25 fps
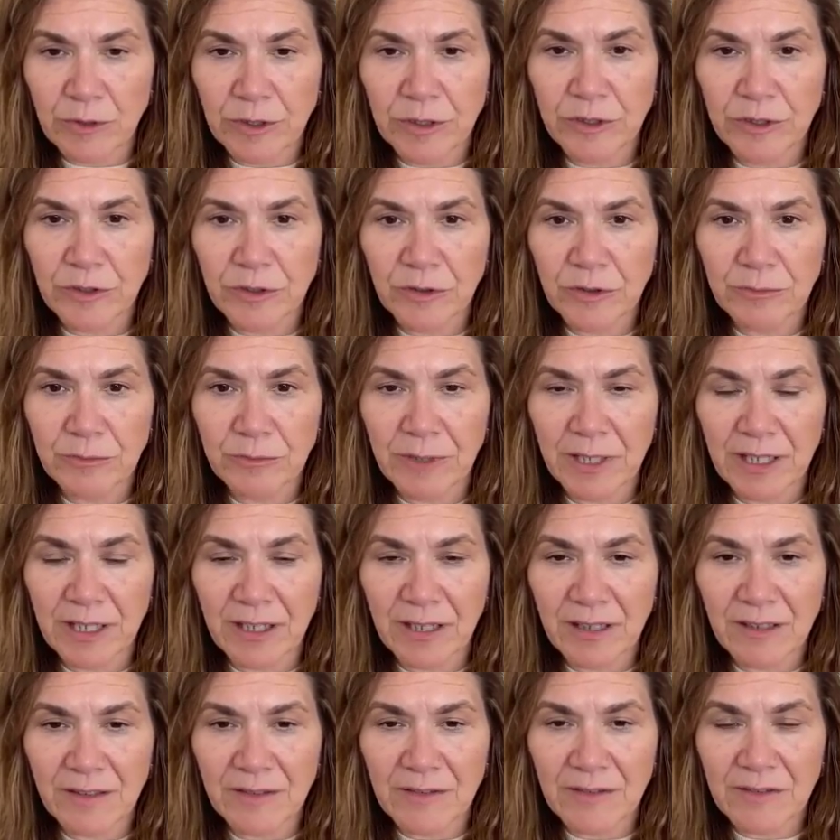room,
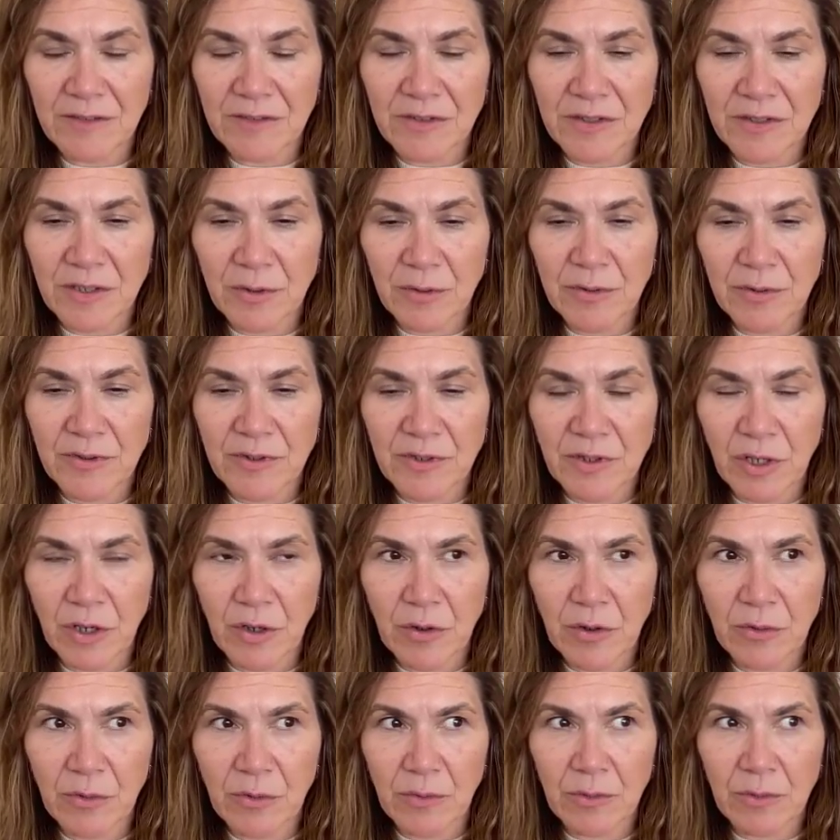and students
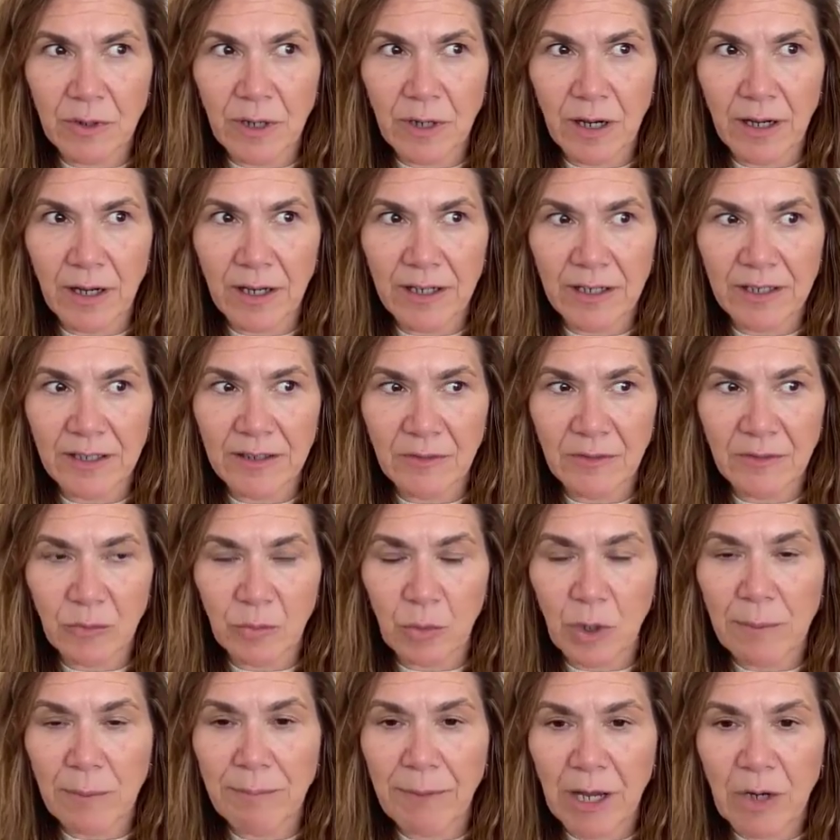go
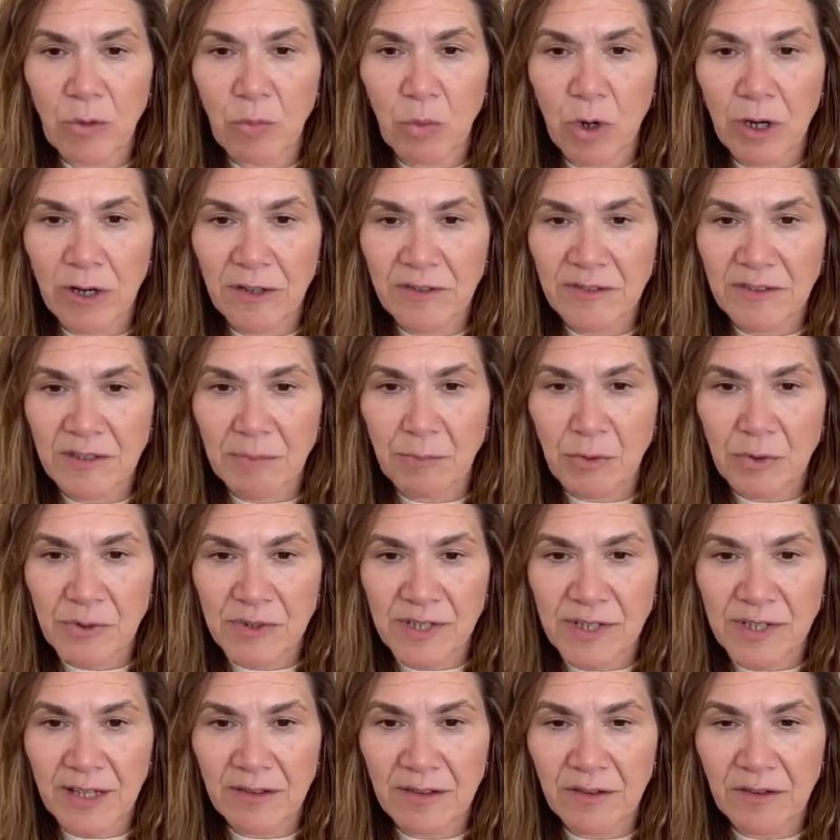one by one to
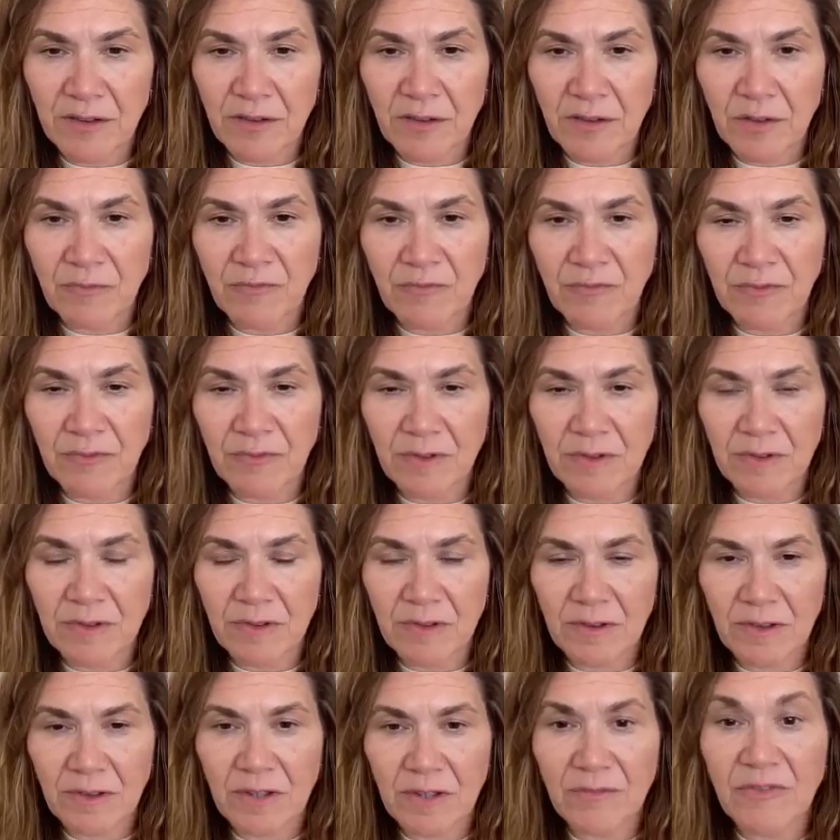present the
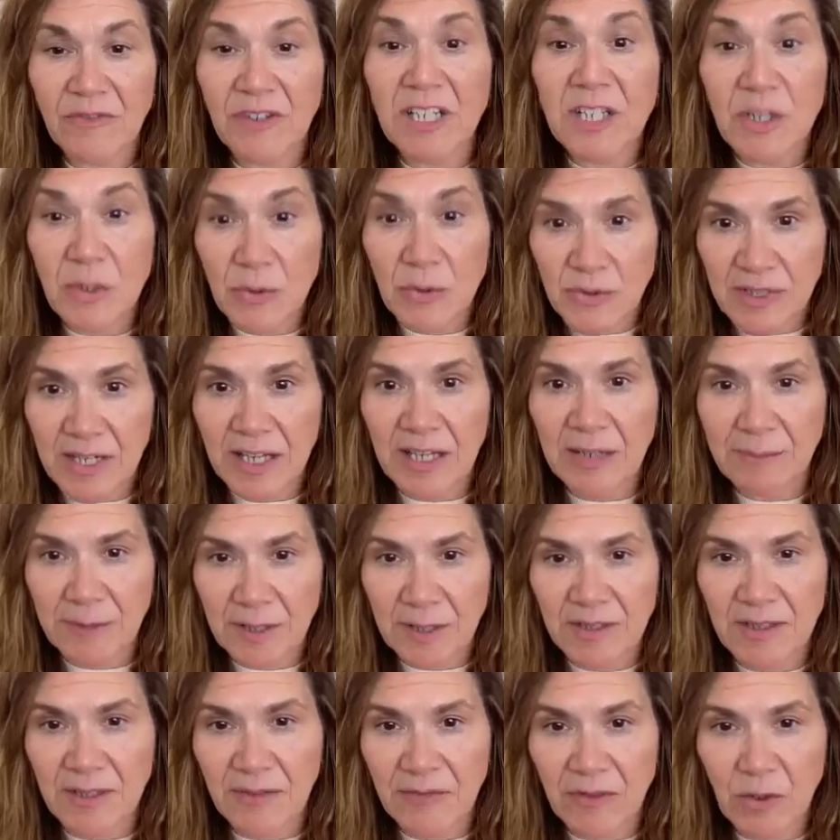video
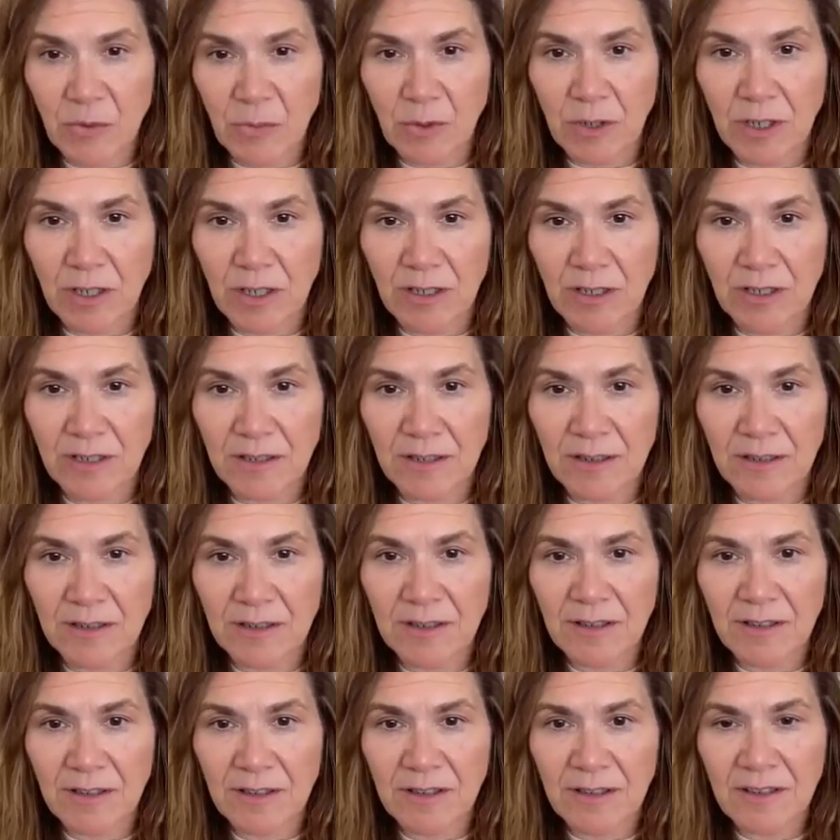segments of their work.
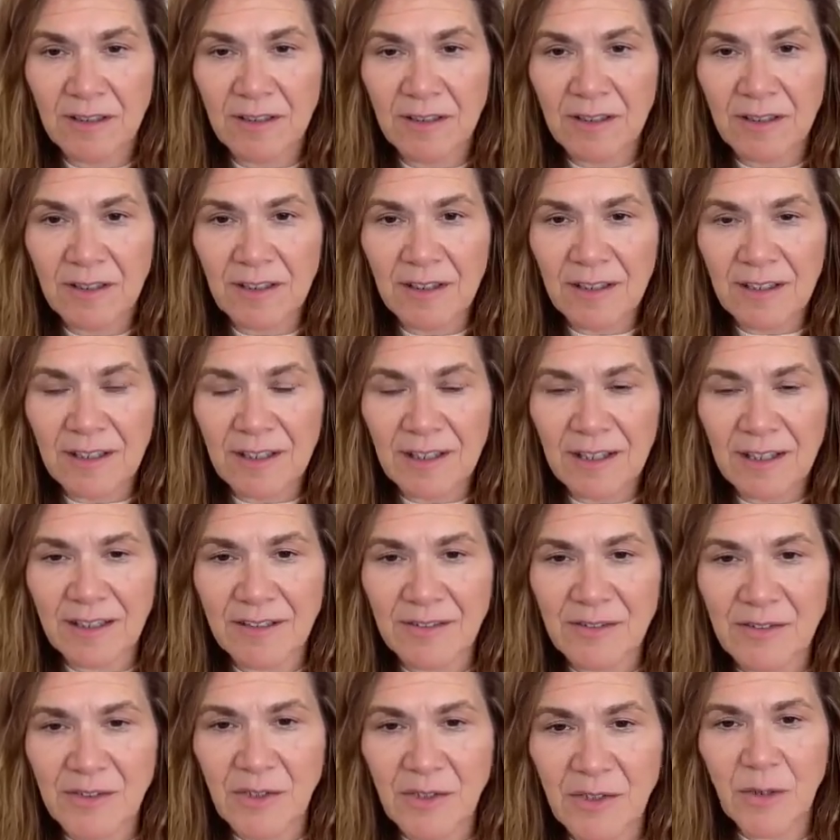
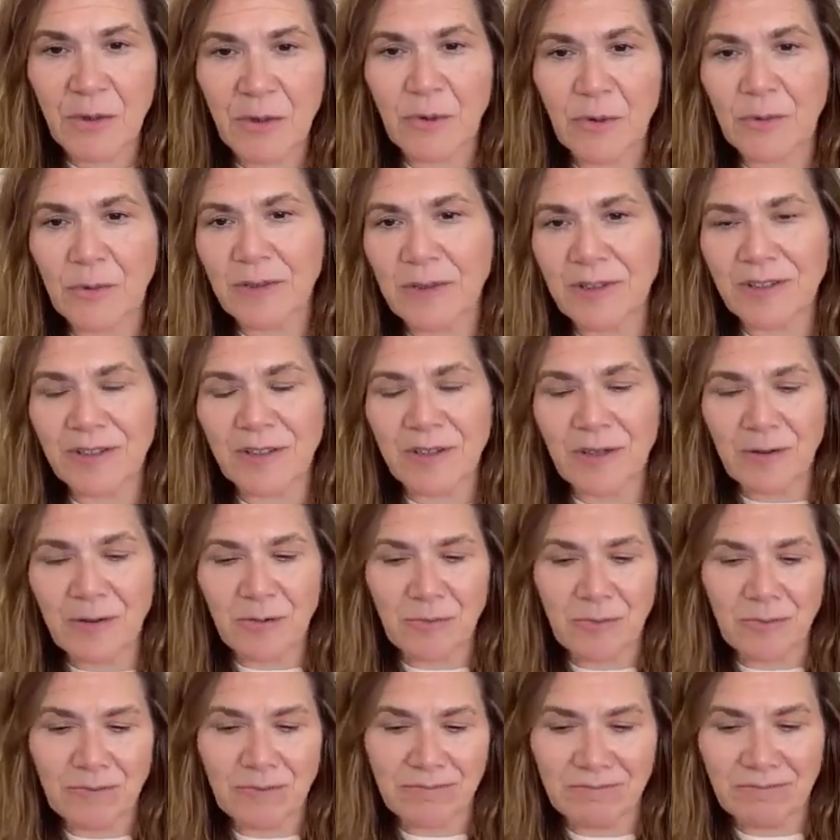And so
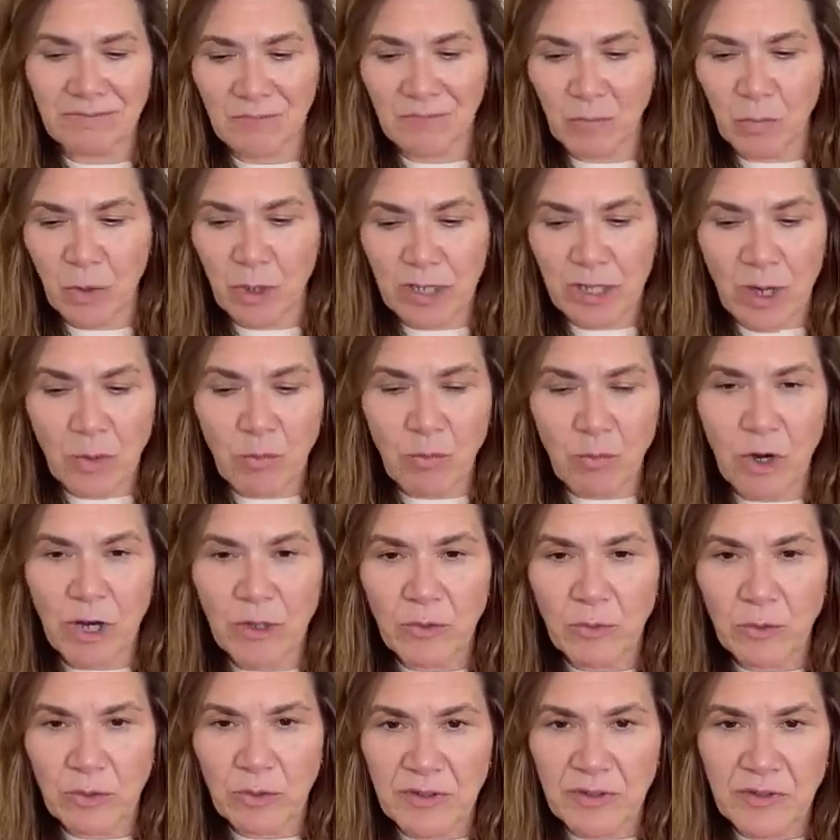they're
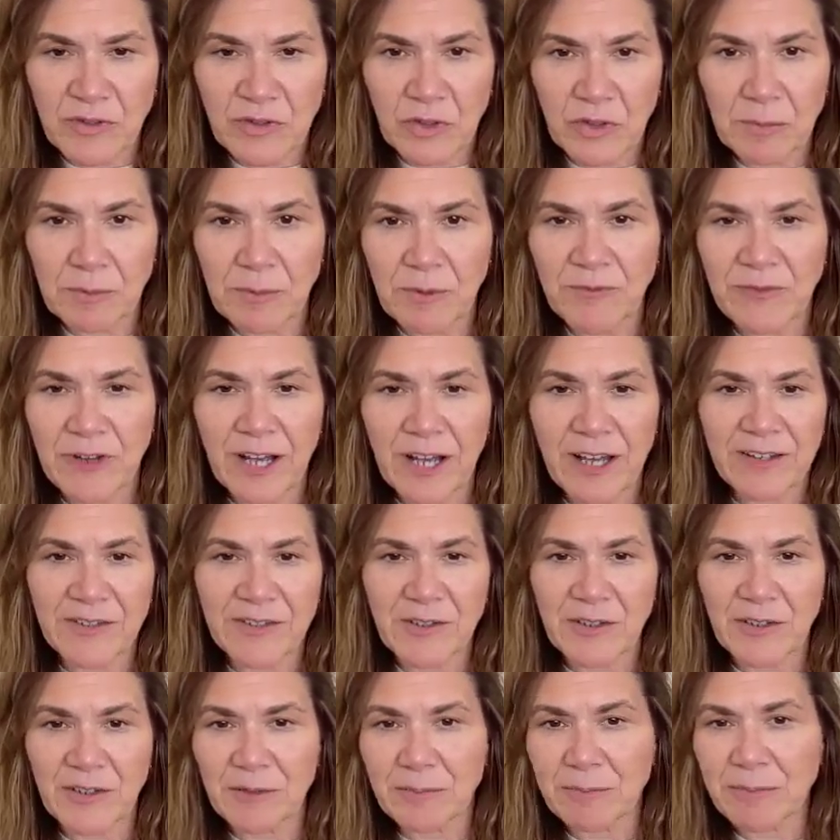one-on-one with the
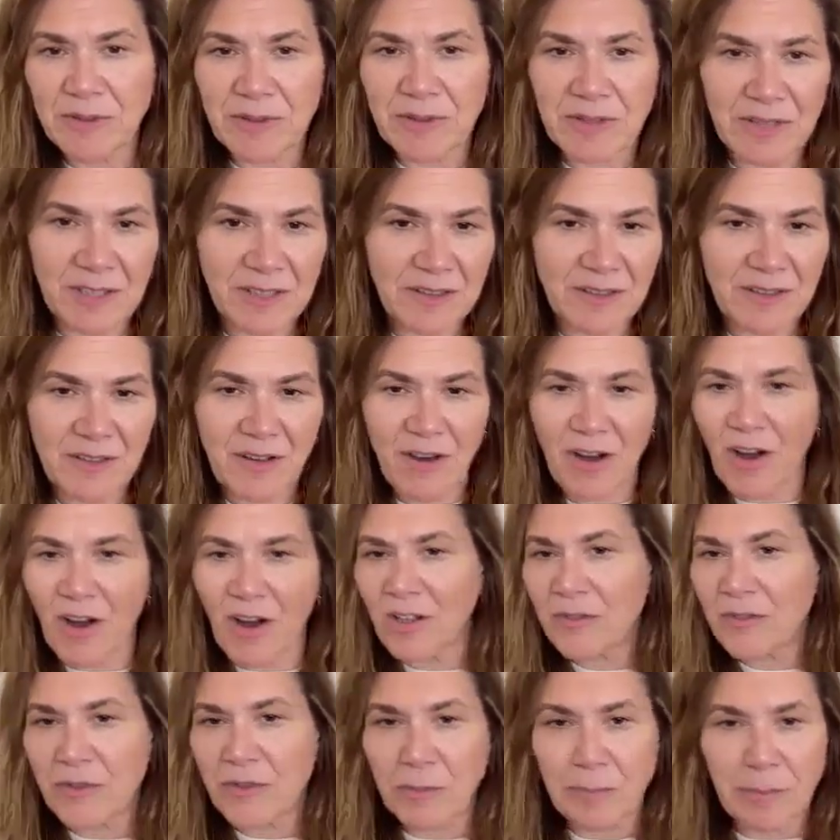supervisor, but then
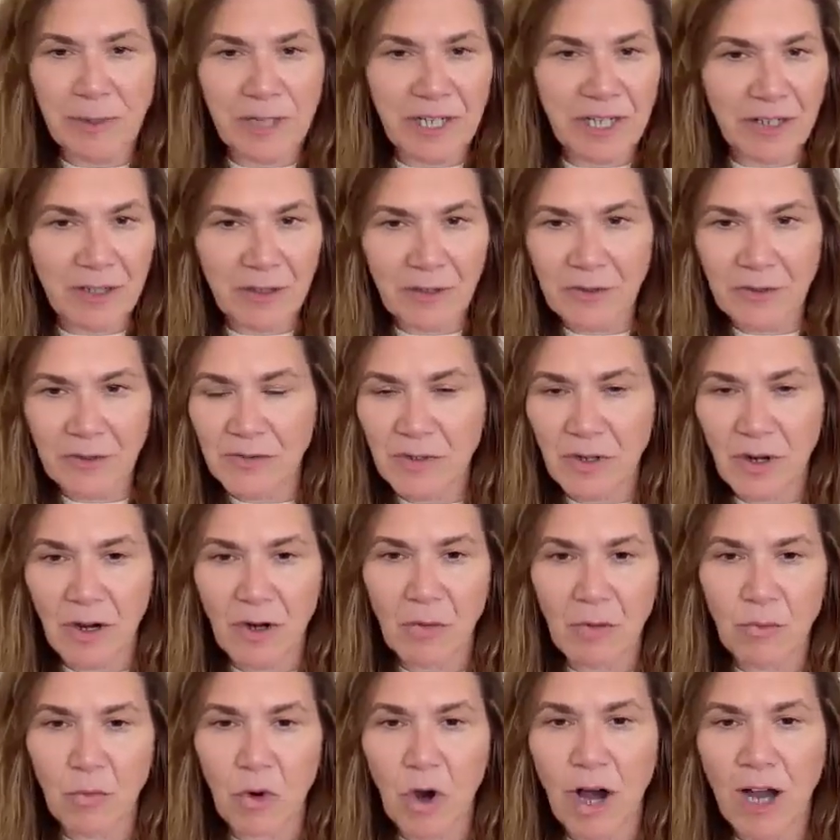all of their peers
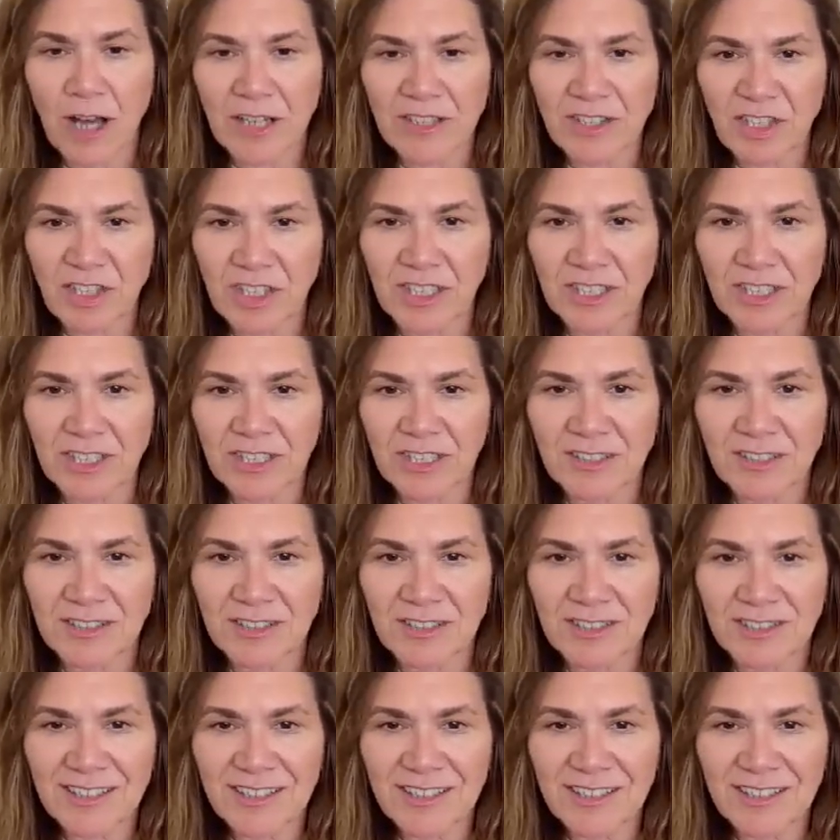are watching